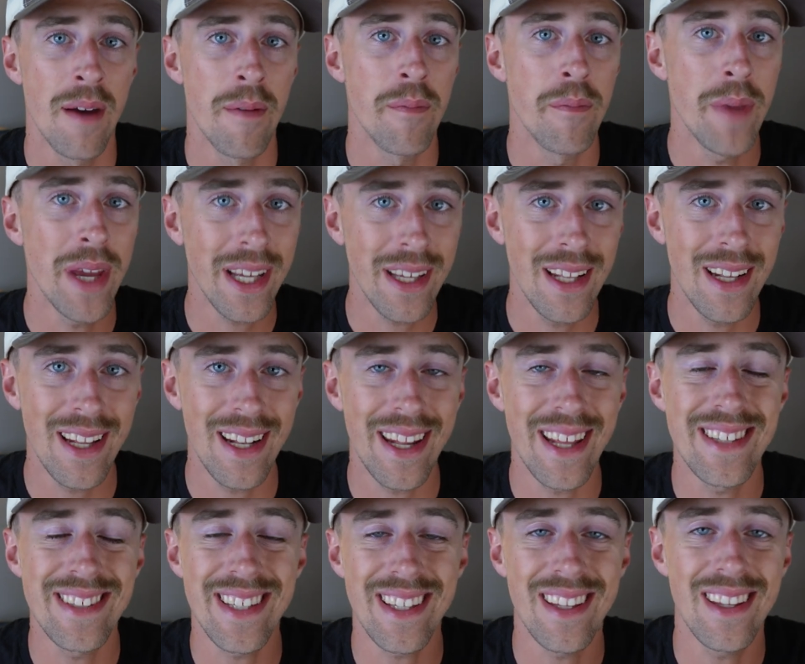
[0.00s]
making it
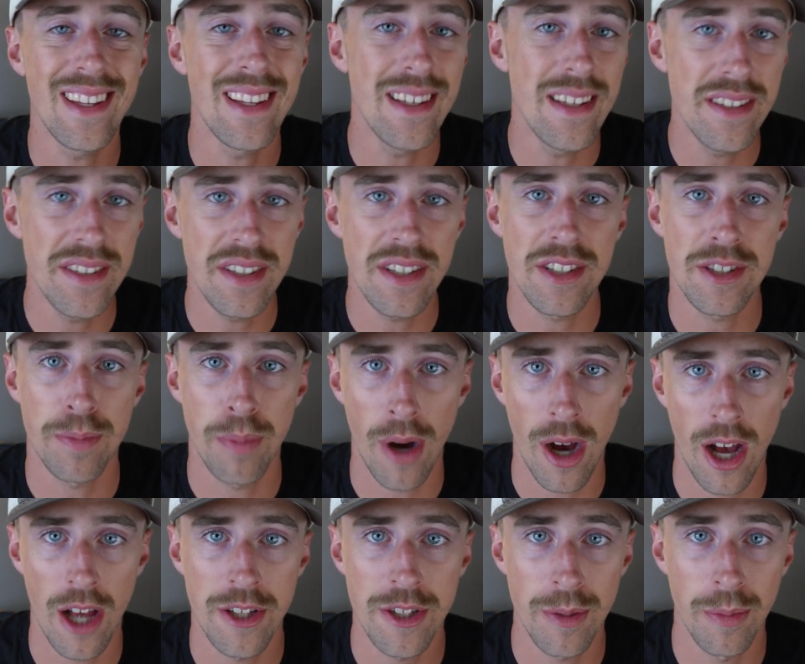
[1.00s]
as easy as
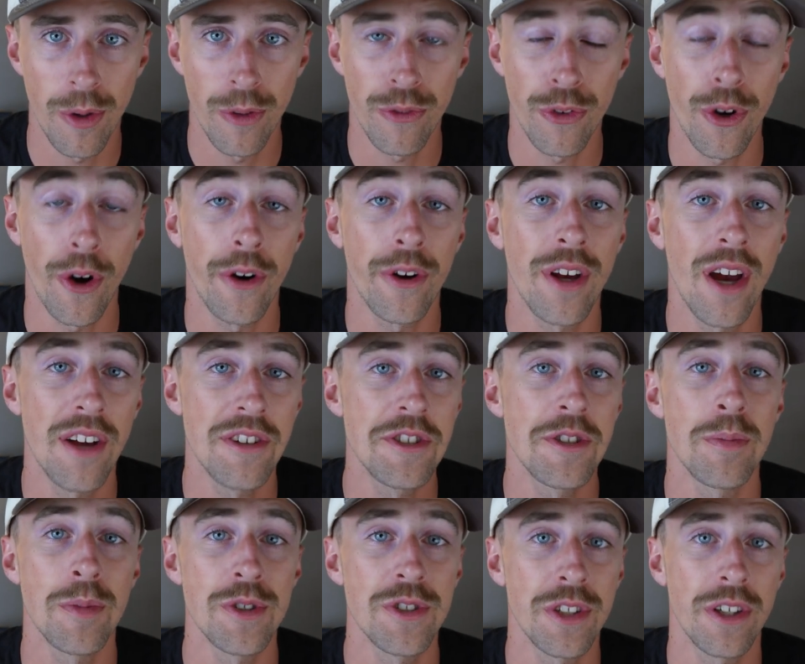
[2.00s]
possible for our
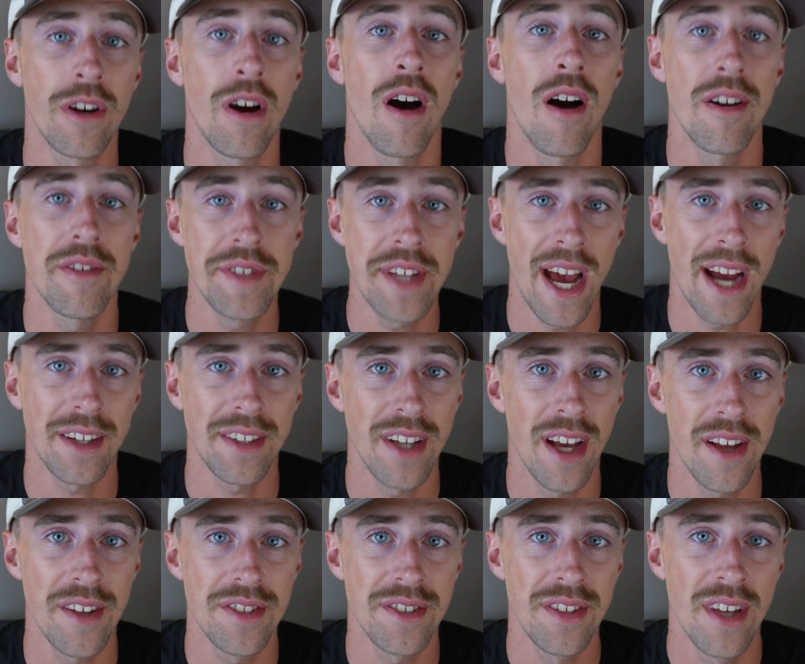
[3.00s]
customers to contact
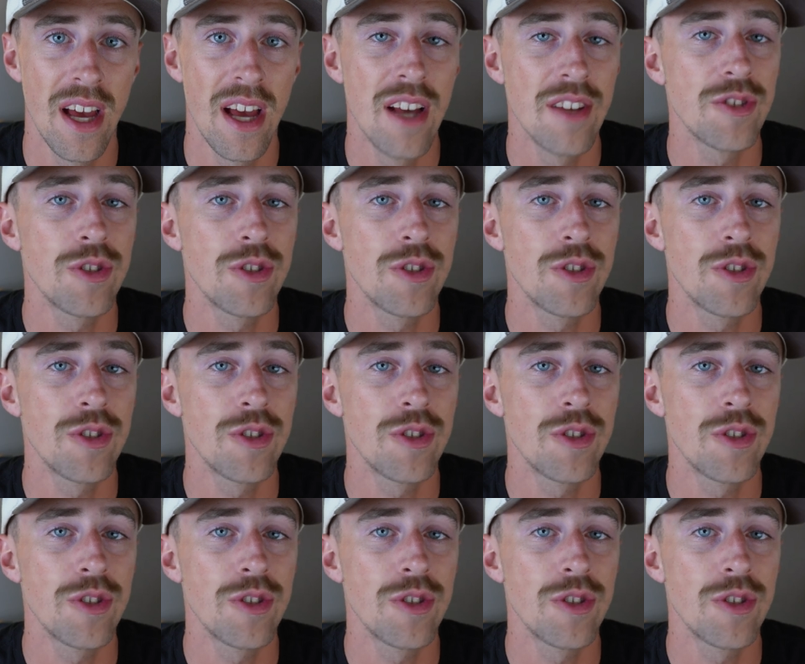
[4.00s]
us.